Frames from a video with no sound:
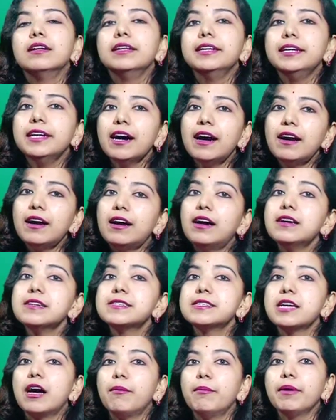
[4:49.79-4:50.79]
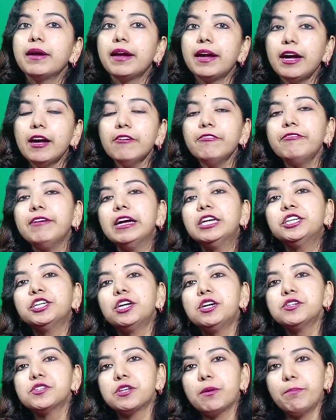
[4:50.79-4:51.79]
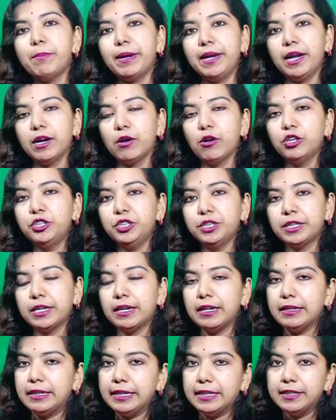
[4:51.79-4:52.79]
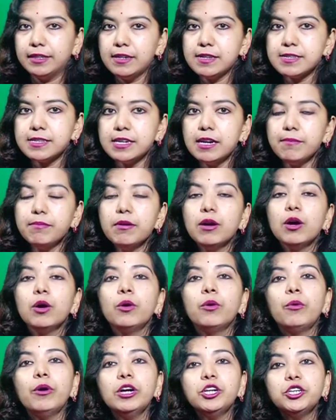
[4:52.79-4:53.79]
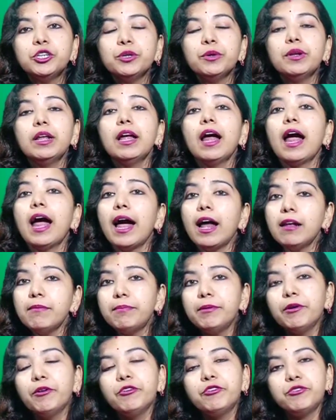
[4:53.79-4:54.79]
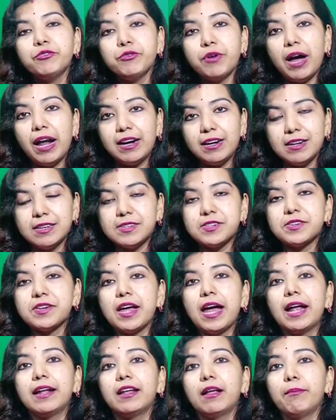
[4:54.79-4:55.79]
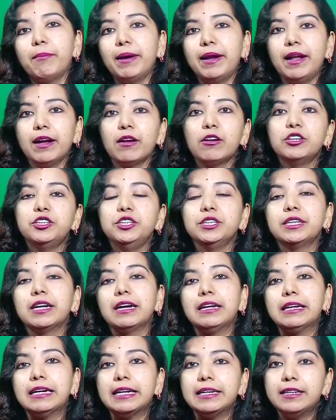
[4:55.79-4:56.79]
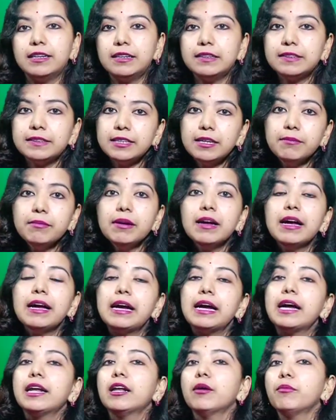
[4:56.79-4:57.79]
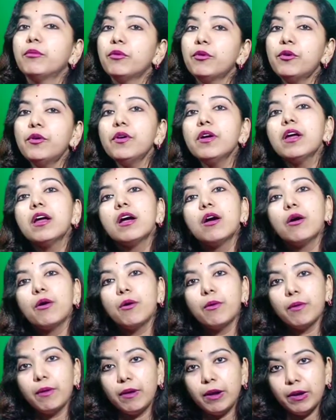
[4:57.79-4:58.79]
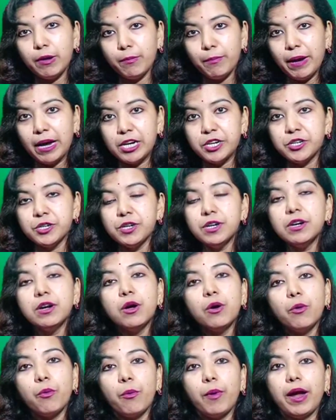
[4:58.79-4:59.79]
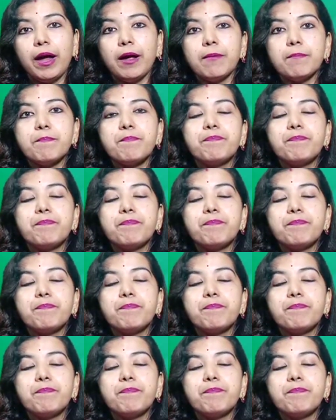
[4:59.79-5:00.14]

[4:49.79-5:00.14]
Here are some key features of pedagogical leadership which will help you to understand the pedagogical leadership in a more better way.